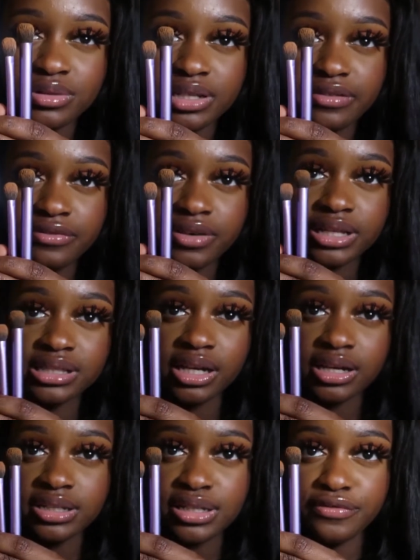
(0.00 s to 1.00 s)
different it's
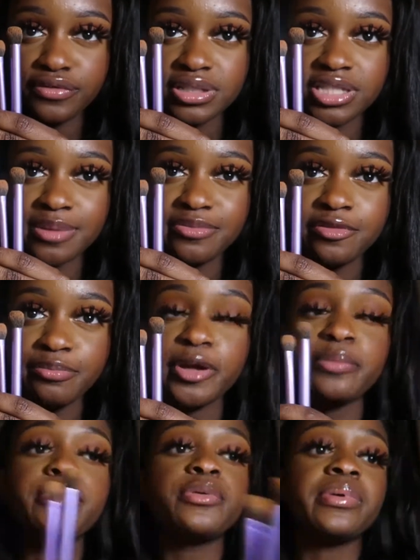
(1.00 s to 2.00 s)
like a different type of
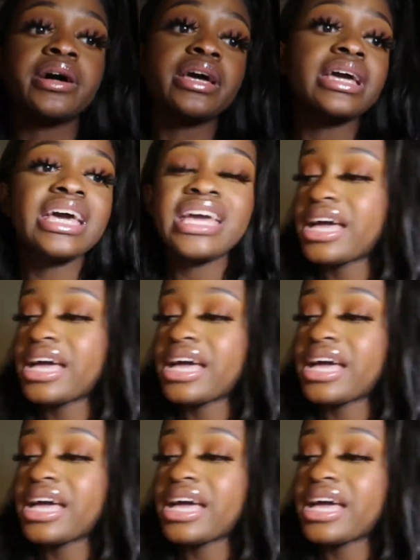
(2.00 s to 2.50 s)
purple but